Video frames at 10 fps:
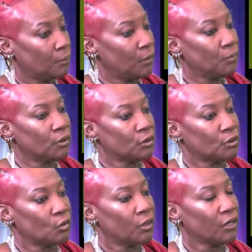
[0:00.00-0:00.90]
People are
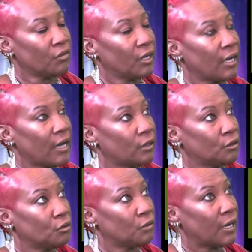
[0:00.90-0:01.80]
doing whatever they got to
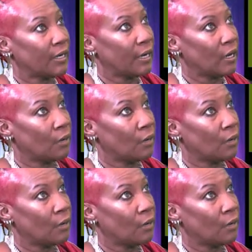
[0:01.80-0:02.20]
do right now